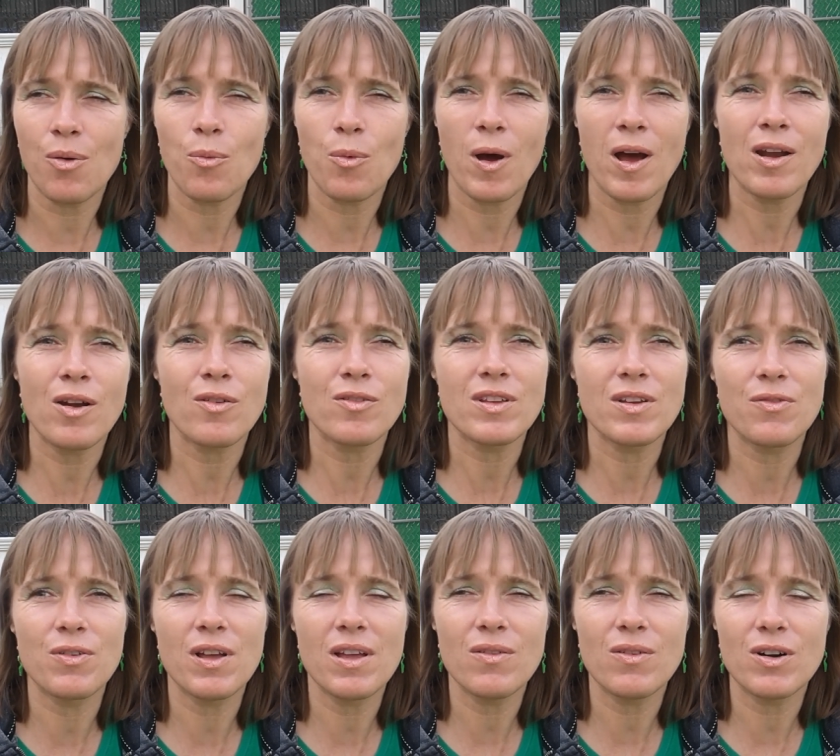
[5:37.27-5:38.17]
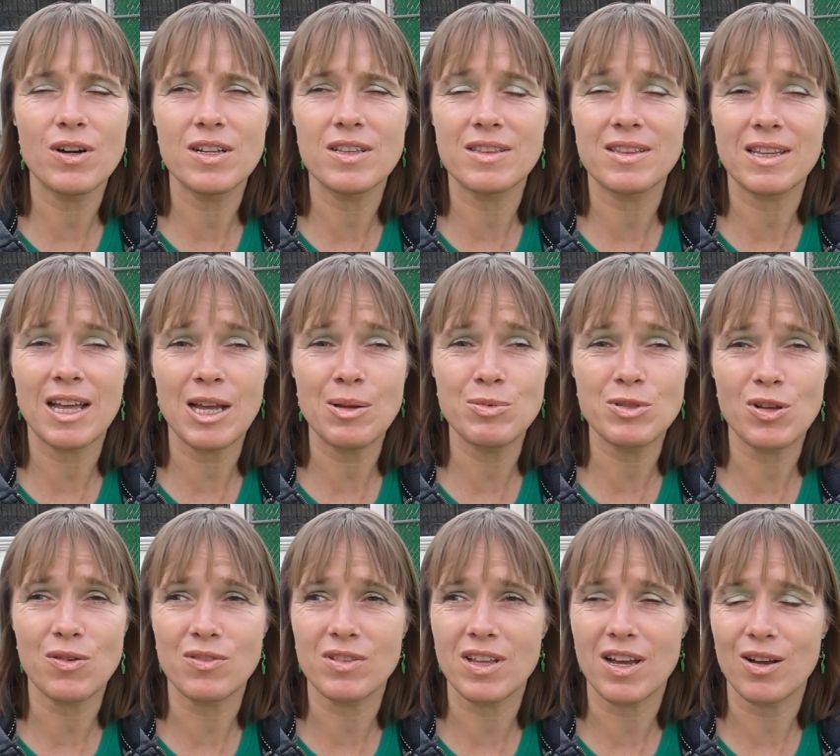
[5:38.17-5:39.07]
one of the favorite
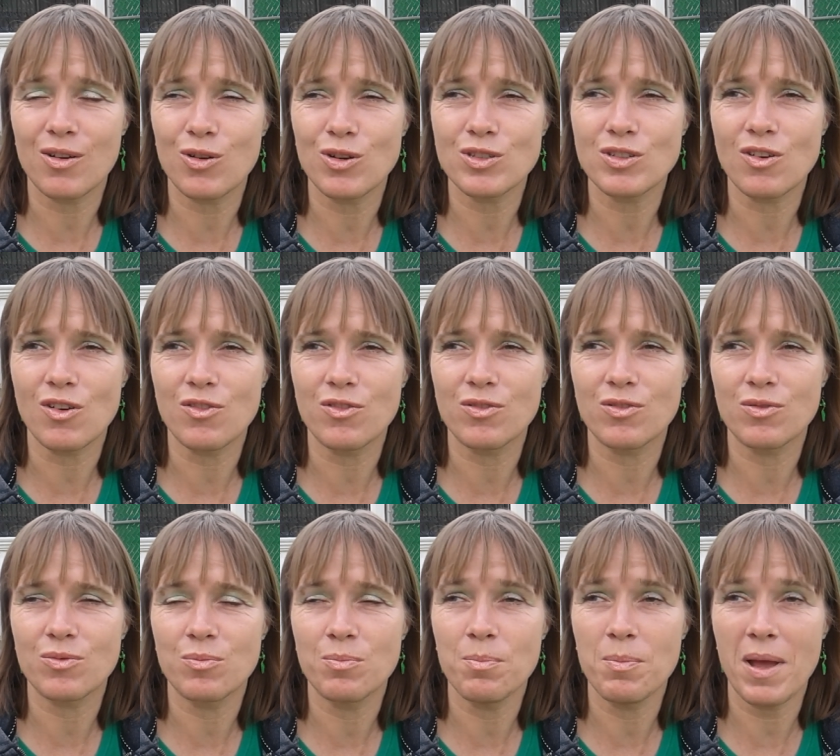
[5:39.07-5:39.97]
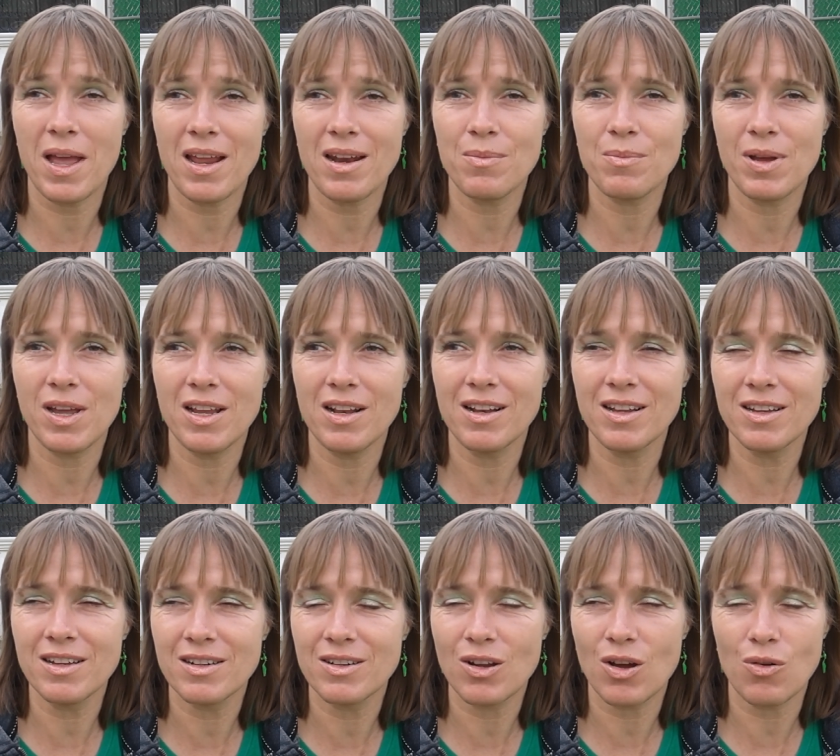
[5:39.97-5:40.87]
types of tacos of men
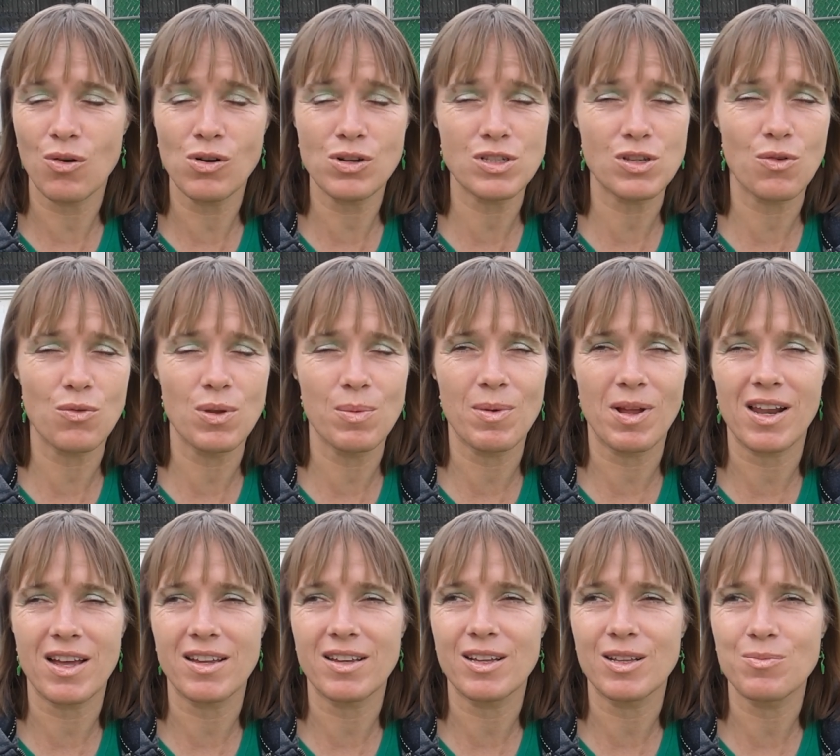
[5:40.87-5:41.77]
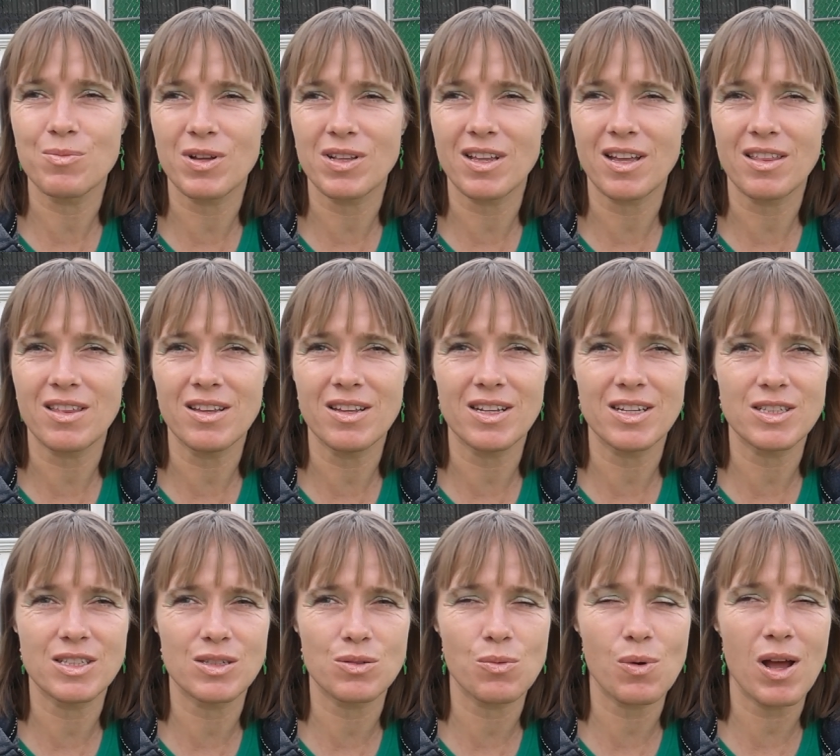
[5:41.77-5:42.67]
mainly, no, also women like it, but I think
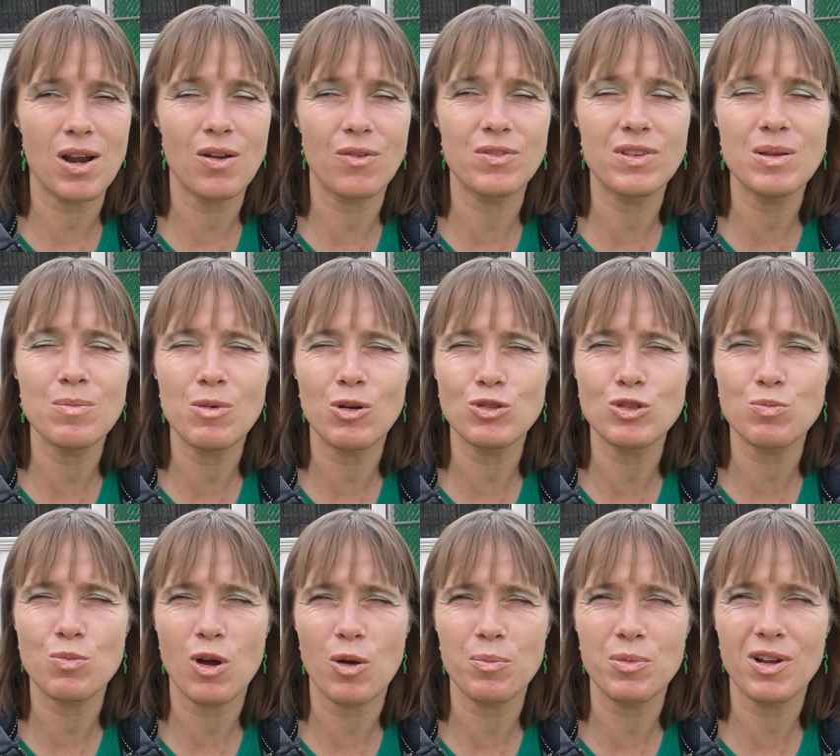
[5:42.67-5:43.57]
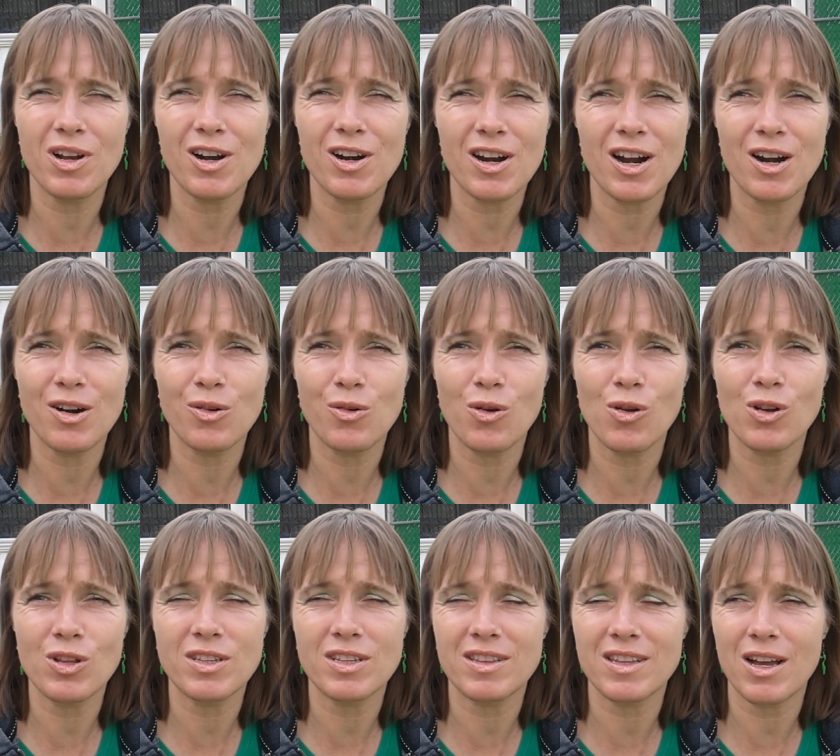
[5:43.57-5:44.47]
it's one of the most popular, are
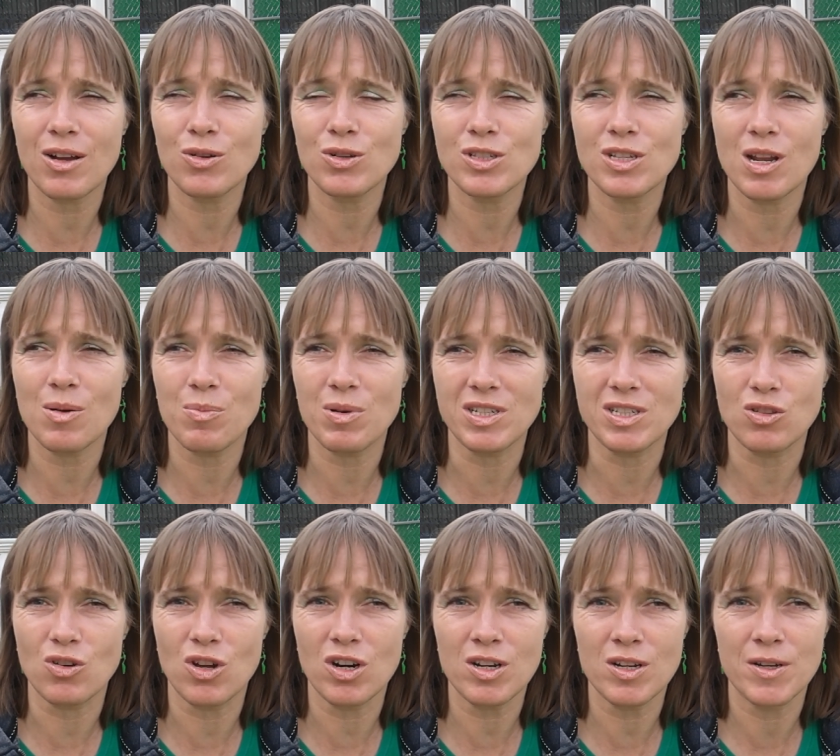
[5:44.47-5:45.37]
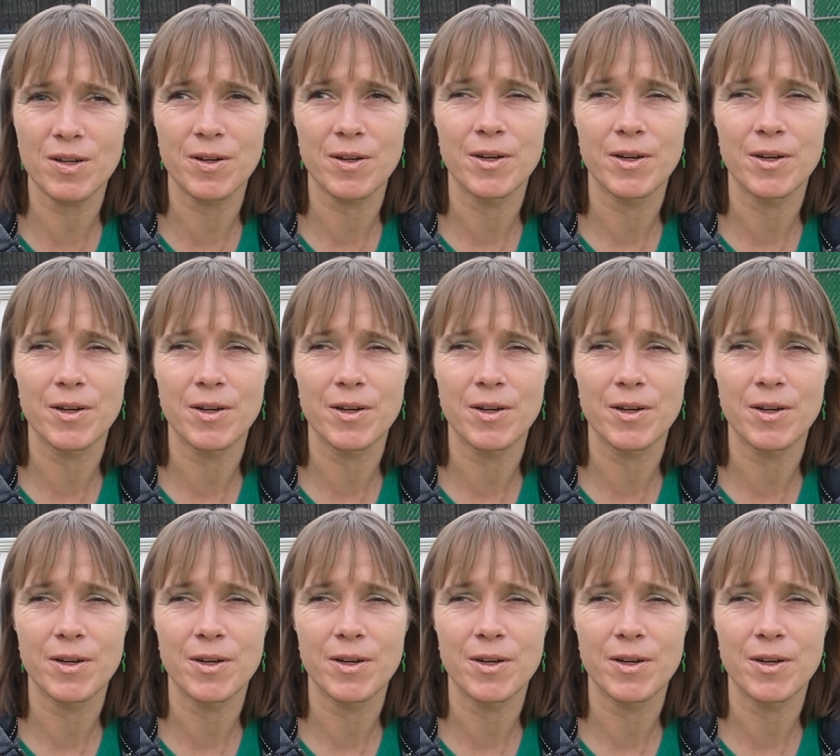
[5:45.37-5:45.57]
called tacos al pastor.